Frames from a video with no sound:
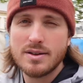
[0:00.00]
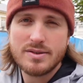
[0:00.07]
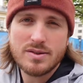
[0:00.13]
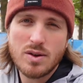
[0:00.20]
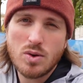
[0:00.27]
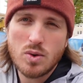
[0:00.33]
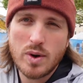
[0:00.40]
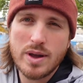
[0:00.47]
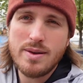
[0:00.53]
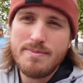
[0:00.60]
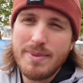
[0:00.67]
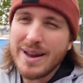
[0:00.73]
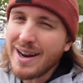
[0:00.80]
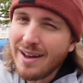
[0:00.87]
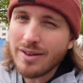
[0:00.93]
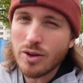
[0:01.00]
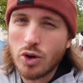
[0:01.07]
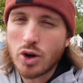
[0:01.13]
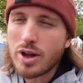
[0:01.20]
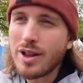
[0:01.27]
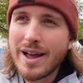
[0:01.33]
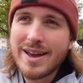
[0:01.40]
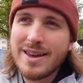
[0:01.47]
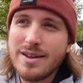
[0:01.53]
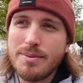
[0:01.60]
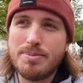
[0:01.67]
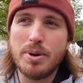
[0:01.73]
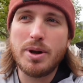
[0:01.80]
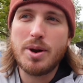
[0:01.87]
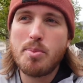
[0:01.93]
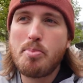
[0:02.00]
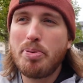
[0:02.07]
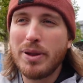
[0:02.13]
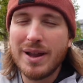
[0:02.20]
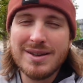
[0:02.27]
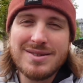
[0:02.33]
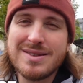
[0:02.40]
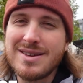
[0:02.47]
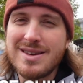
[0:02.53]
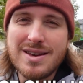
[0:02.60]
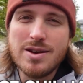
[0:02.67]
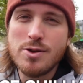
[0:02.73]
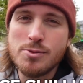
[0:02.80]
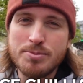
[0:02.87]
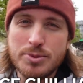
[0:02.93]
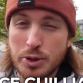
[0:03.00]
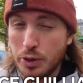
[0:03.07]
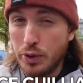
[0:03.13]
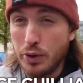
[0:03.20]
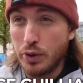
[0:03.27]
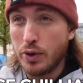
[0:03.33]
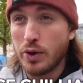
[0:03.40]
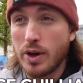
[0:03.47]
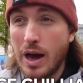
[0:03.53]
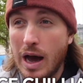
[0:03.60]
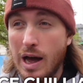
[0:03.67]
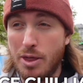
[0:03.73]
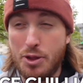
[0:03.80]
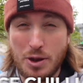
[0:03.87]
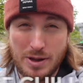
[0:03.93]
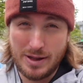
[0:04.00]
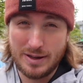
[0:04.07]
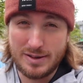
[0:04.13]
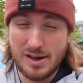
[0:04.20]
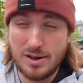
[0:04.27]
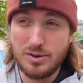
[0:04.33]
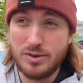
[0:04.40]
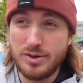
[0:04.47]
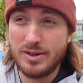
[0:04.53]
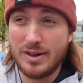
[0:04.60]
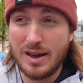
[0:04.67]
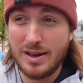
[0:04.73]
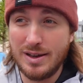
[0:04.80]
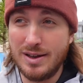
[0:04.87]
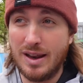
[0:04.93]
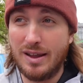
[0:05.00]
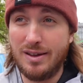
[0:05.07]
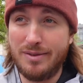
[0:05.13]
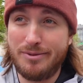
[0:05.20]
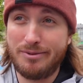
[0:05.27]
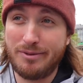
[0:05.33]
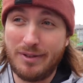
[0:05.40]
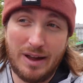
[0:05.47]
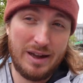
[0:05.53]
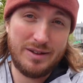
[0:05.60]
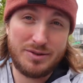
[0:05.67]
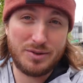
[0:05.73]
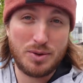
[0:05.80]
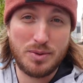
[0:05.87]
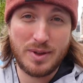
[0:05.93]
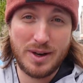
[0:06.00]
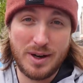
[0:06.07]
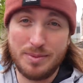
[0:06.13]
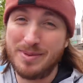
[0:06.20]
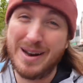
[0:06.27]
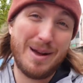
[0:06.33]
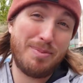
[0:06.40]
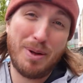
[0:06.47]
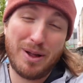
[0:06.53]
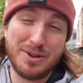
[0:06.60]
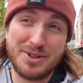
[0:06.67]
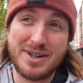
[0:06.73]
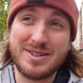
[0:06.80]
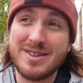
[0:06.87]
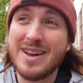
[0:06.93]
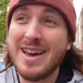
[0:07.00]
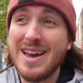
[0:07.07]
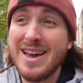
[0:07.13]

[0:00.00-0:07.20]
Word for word: So it may not look like it, but Place Guillaume two, I think that's how you say it. If I screwed that up, then I apologize.